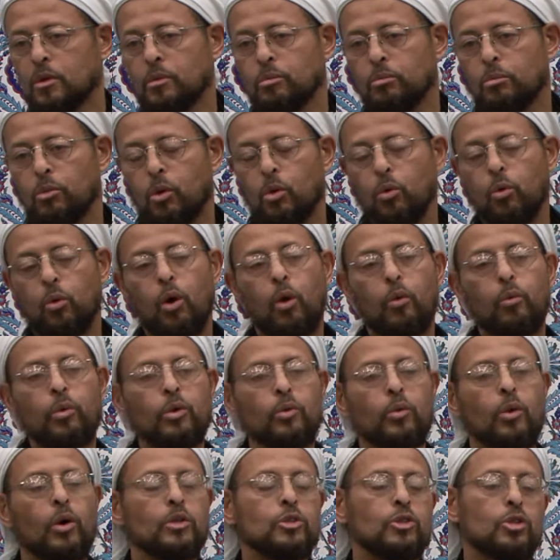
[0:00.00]
What we
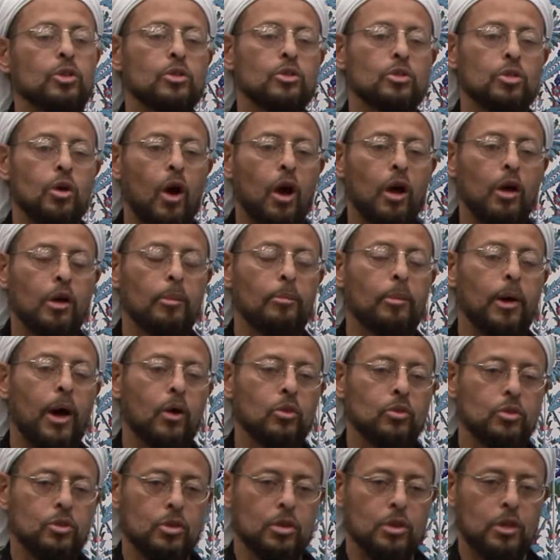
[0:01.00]
want to talk
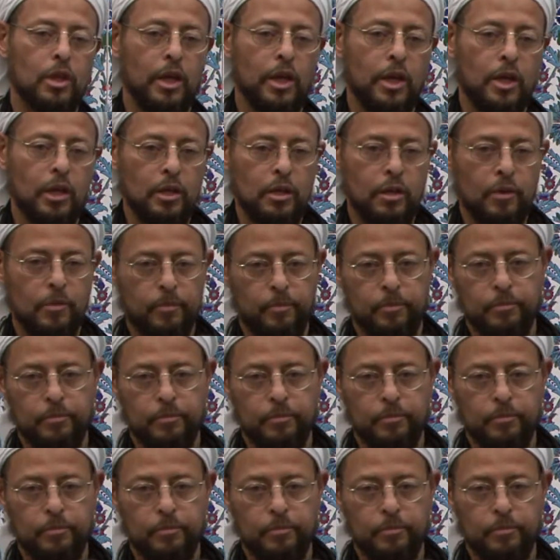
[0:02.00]
about today